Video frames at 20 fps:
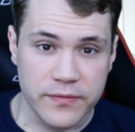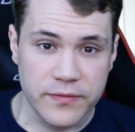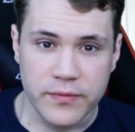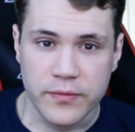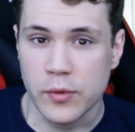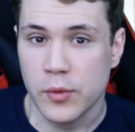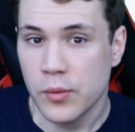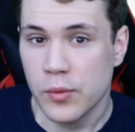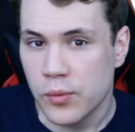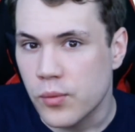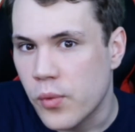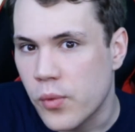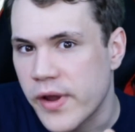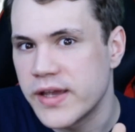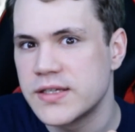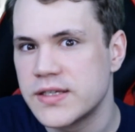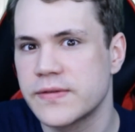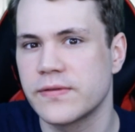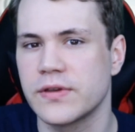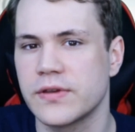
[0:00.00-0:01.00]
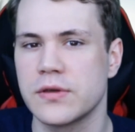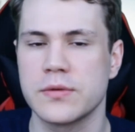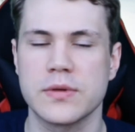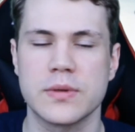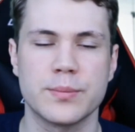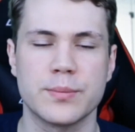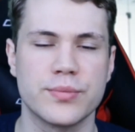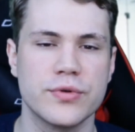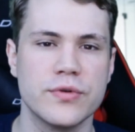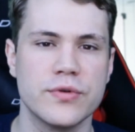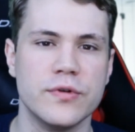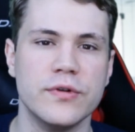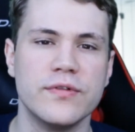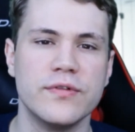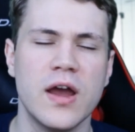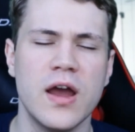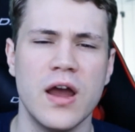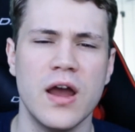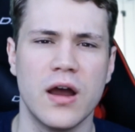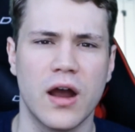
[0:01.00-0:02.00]
for ways for you to improve
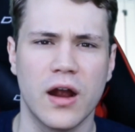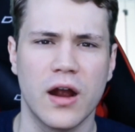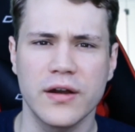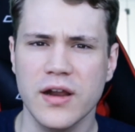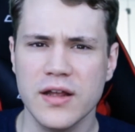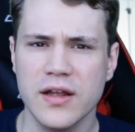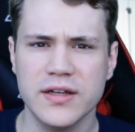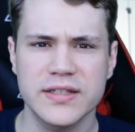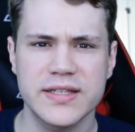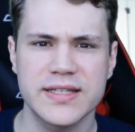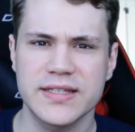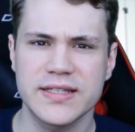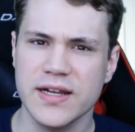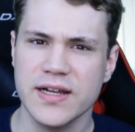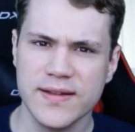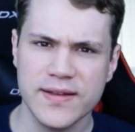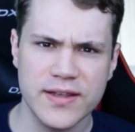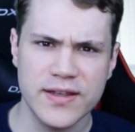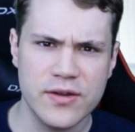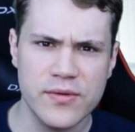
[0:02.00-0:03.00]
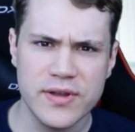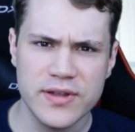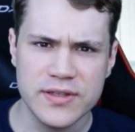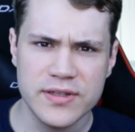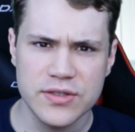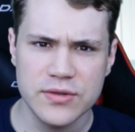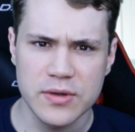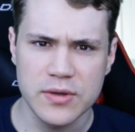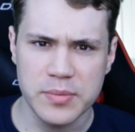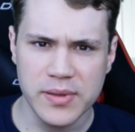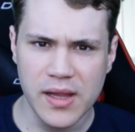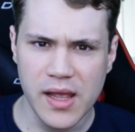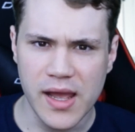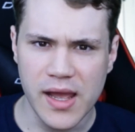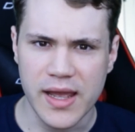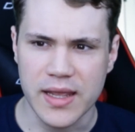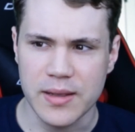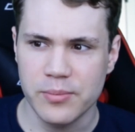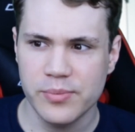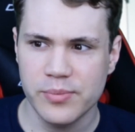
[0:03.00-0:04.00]
are not necessarily going to
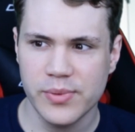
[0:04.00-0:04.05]
apply,